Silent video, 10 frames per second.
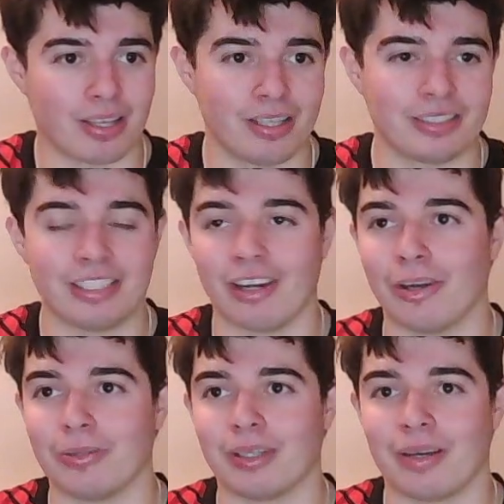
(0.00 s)
You
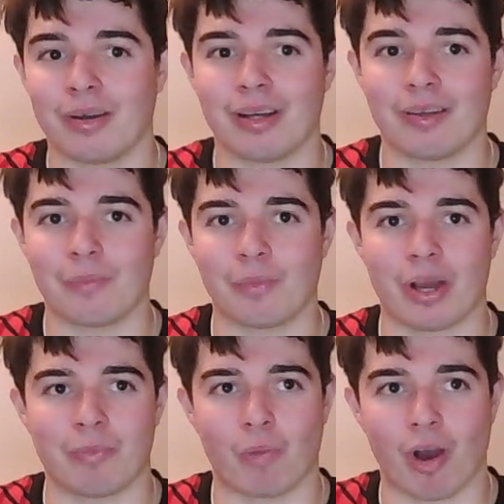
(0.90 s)
know,
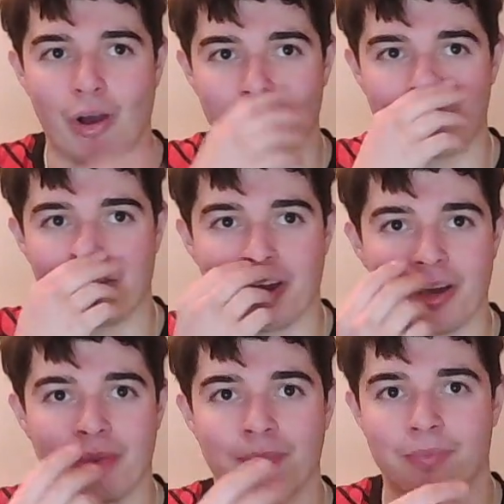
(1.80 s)
what of
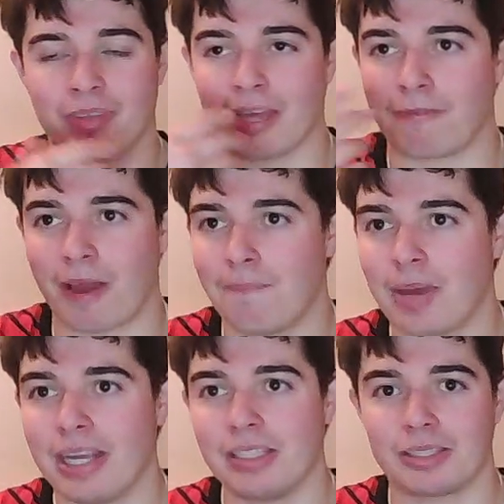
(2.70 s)
their fan base?